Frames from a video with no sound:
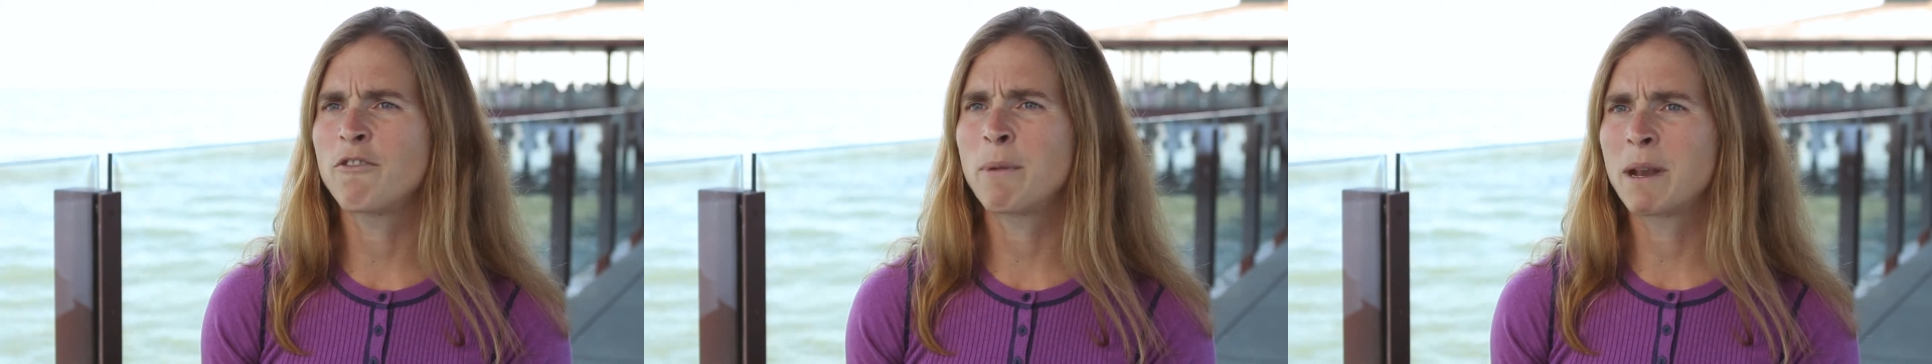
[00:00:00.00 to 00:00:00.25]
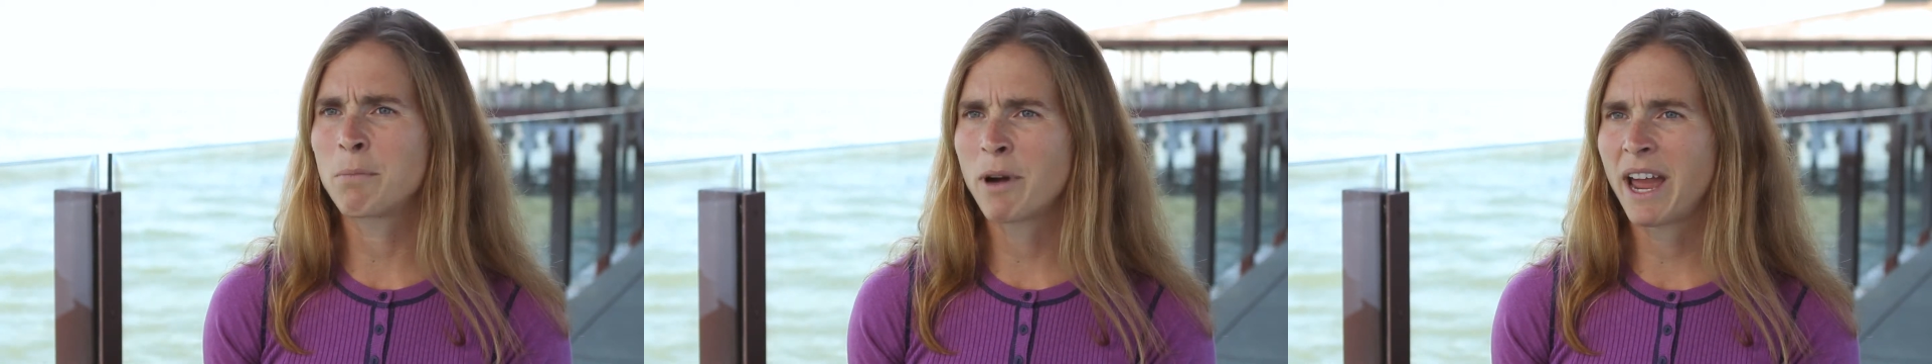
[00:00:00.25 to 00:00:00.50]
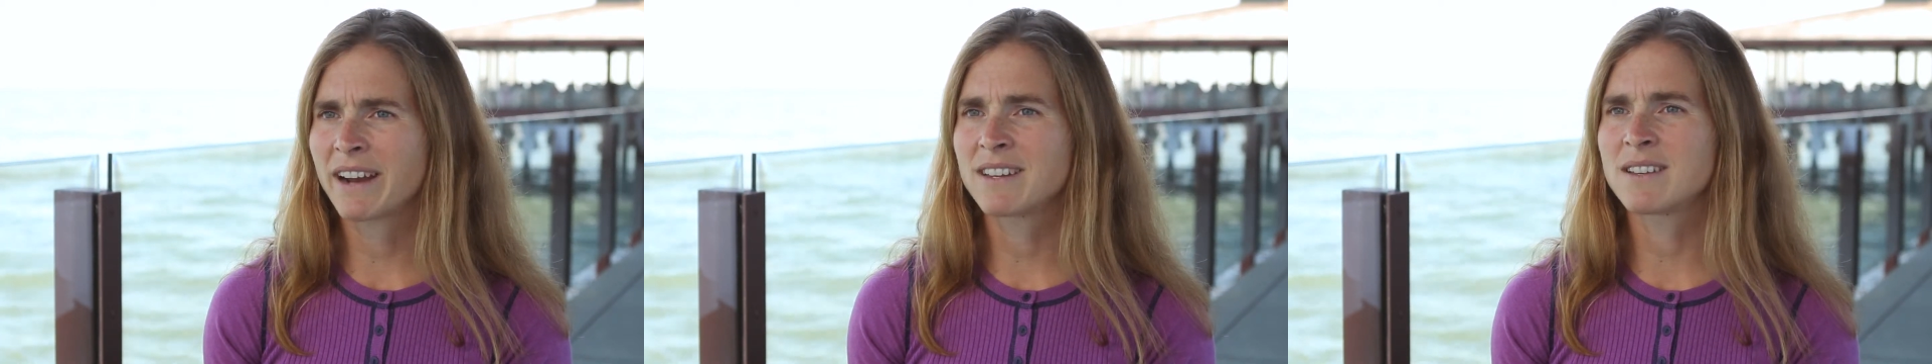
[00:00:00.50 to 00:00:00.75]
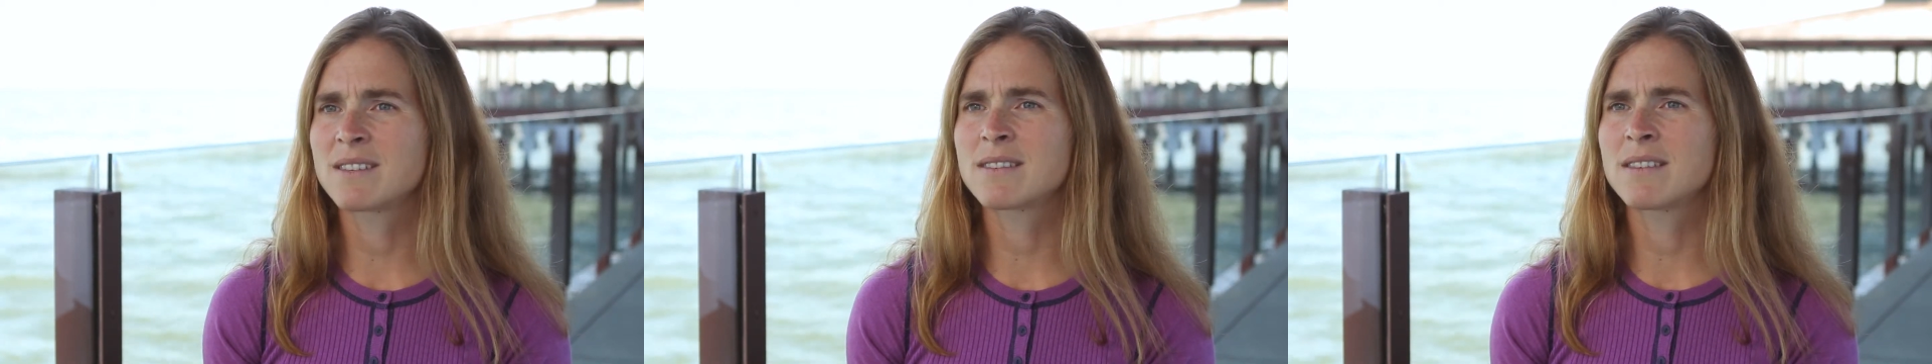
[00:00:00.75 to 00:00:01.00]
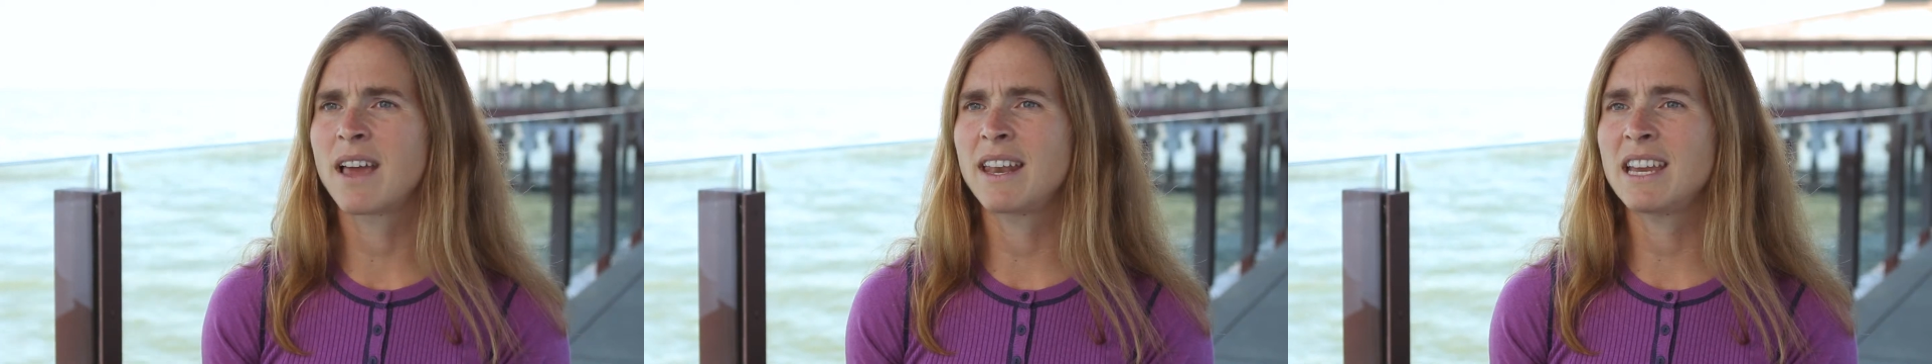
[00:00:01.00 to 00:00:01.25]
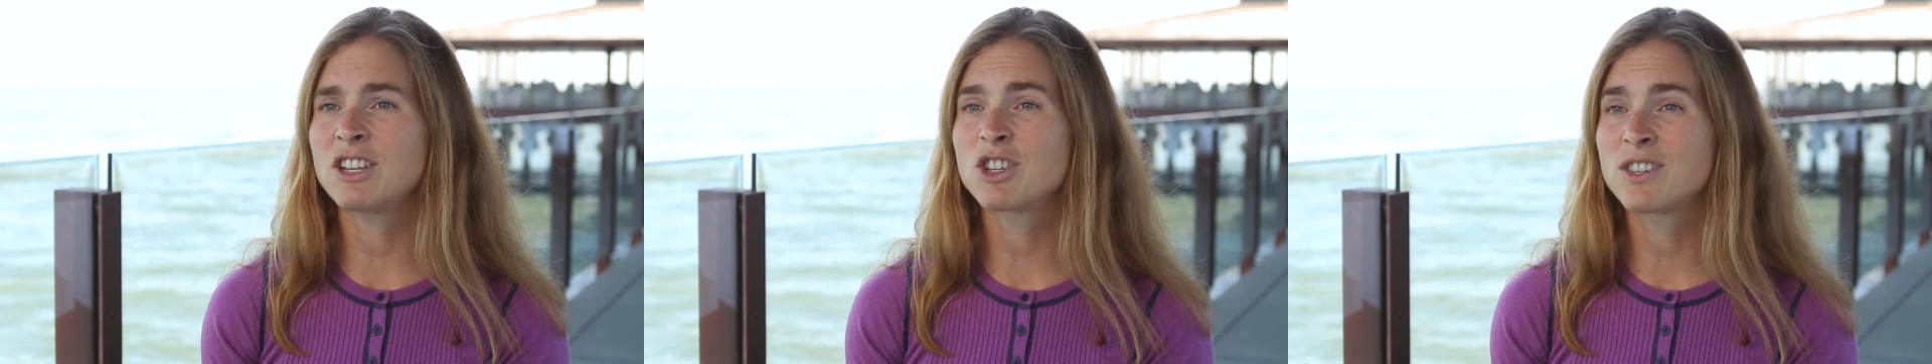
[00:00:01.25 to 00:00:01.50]
I've been in practice
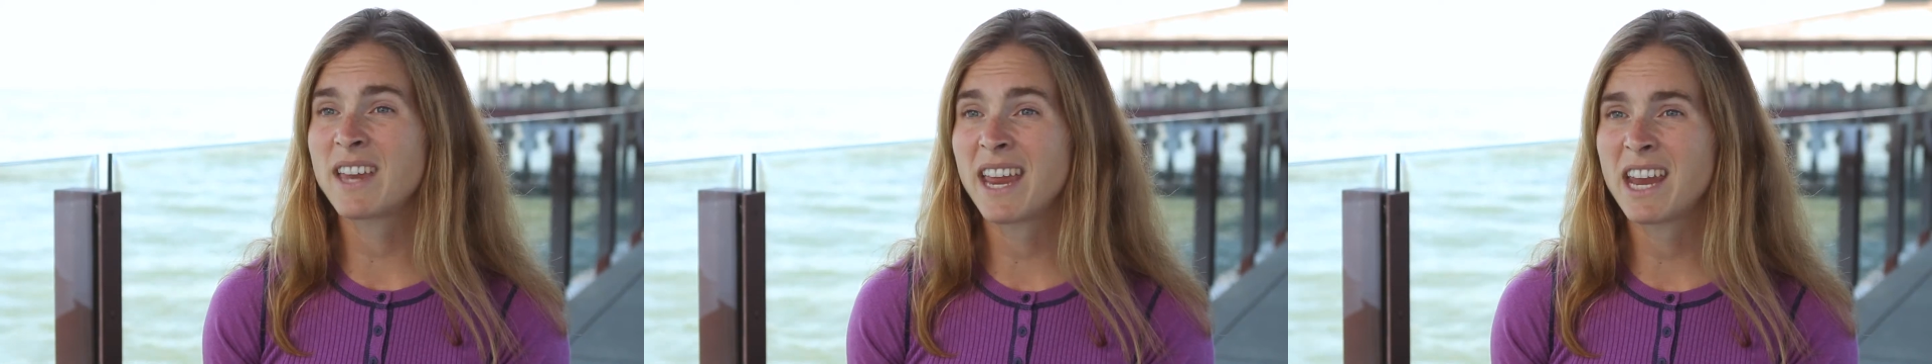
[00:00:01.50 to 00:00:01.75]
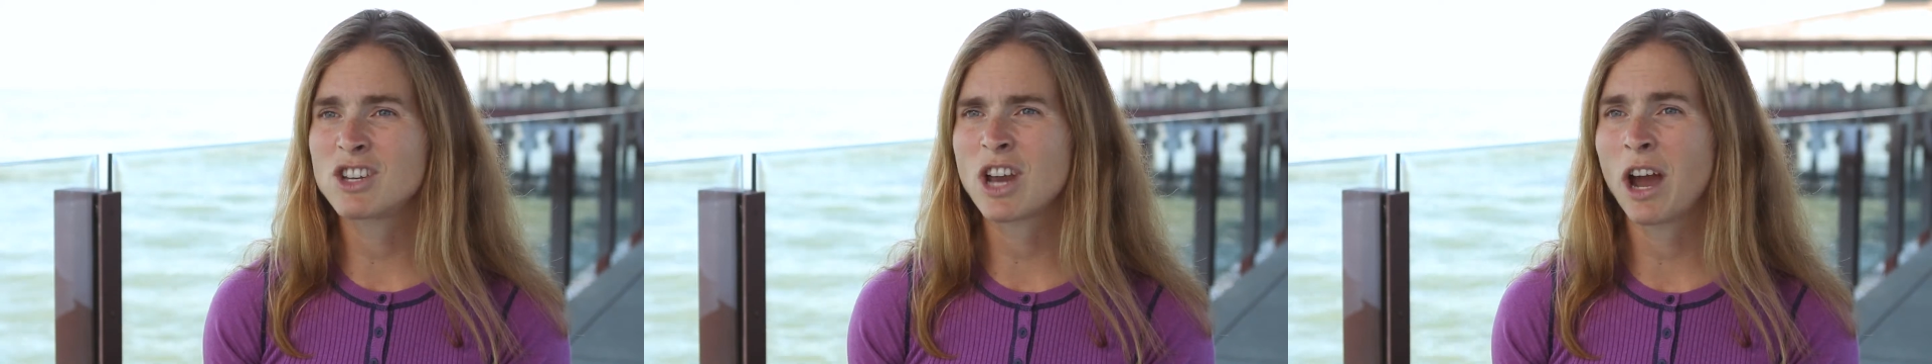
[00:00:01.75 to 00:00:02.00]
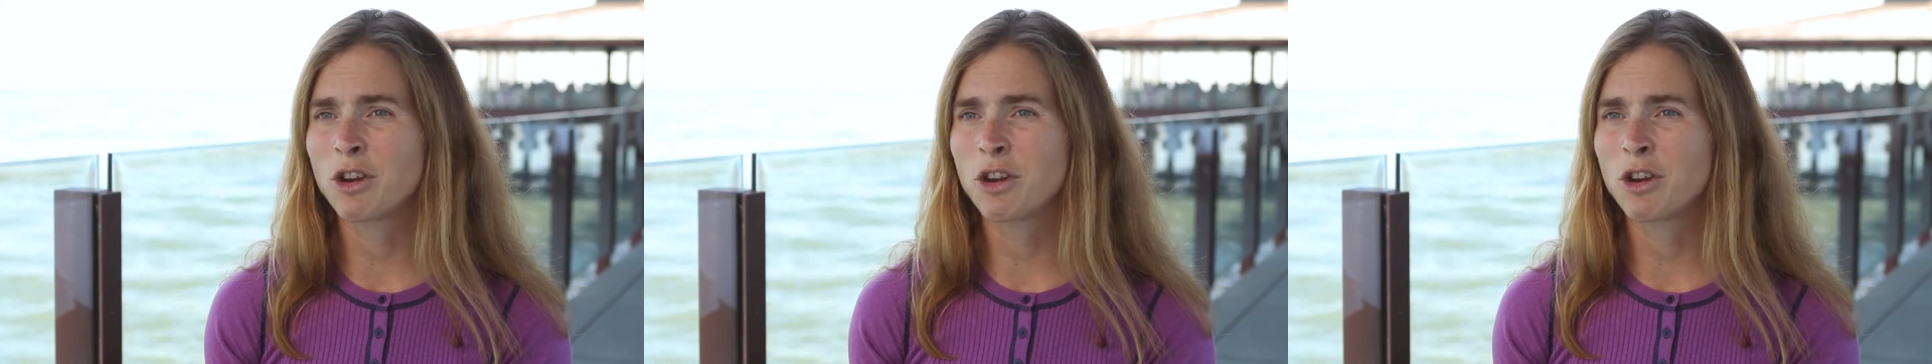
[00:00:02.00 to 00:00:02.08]
at each stage,